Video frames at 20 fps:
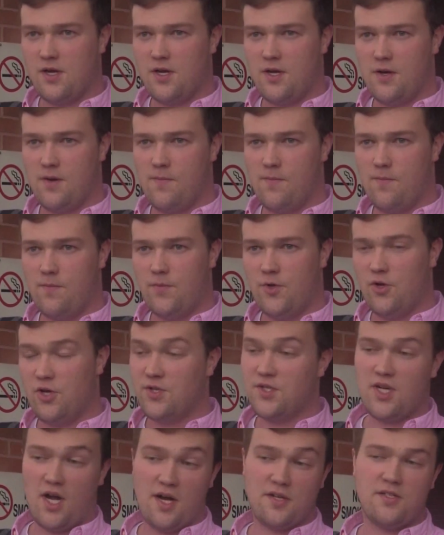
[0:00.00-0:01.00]
uh, you
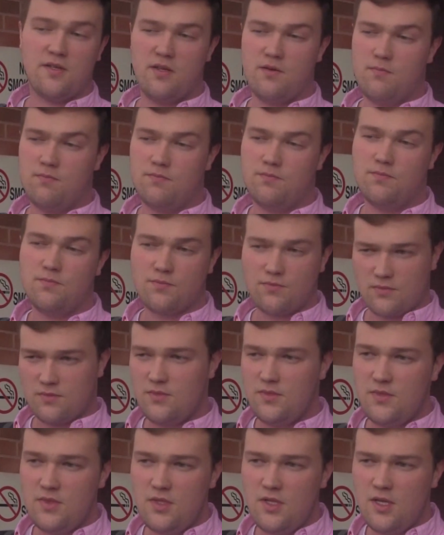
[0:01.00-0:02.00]
can talk to them.
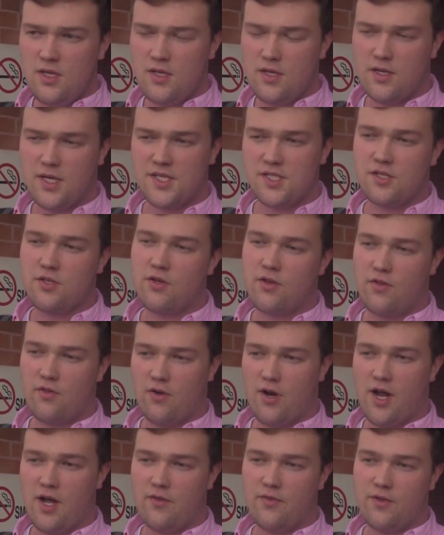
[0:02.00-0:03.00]
Nice to know that
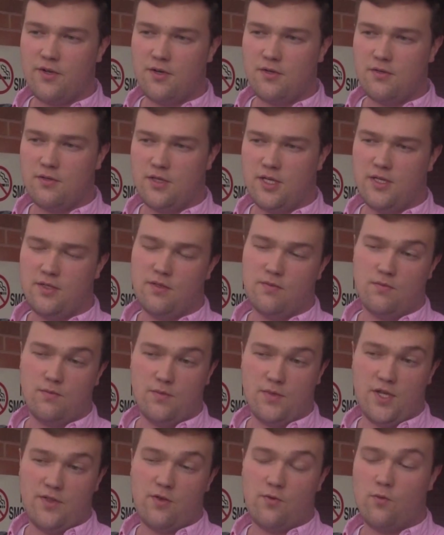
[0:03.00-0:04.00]
they're out there and
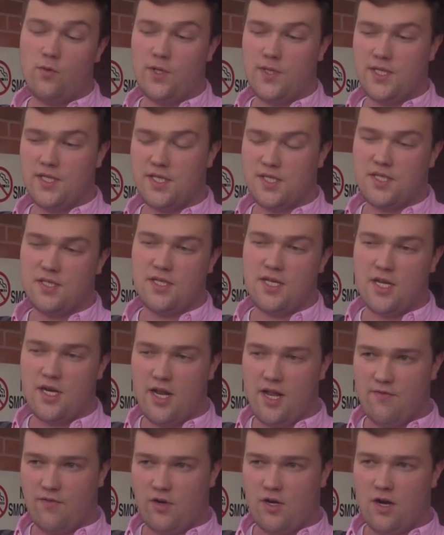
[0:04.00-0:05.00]
that they're willing to sit down
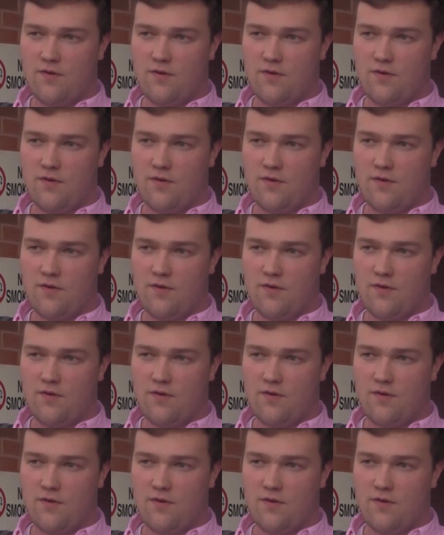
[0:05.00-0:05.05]
and have a